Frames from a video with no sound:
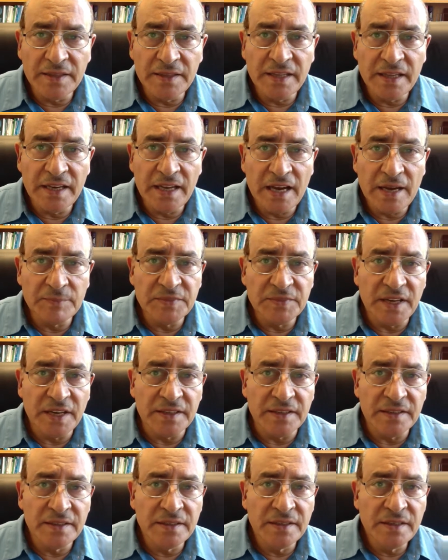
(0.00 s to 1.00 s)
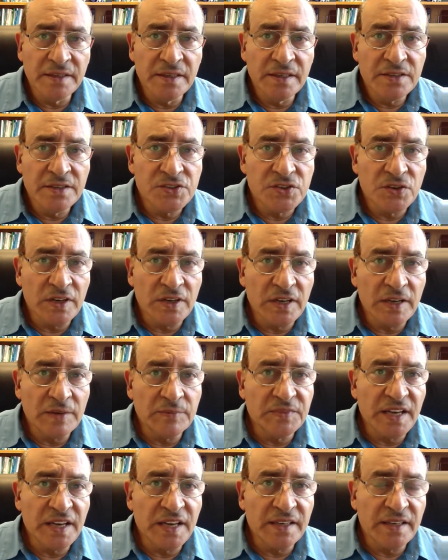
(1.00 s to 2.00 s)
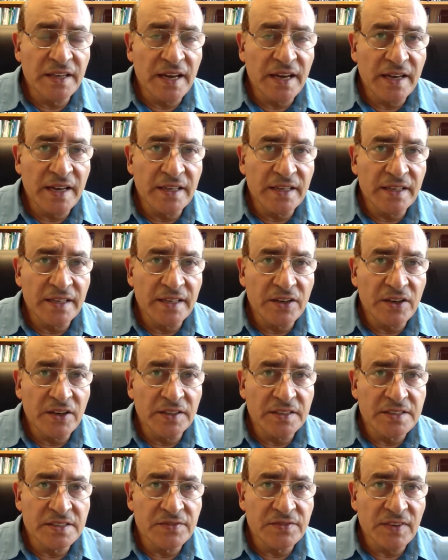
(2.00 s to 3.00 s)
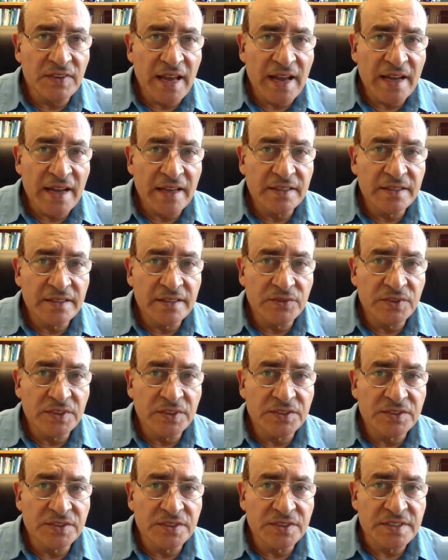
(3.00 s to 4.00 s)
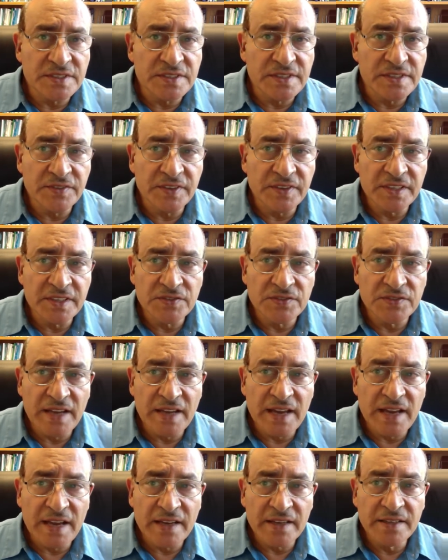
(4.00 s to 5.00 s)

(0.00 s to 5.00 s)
I'm done. So when I'm done, I click on this flag, which is the finish flag,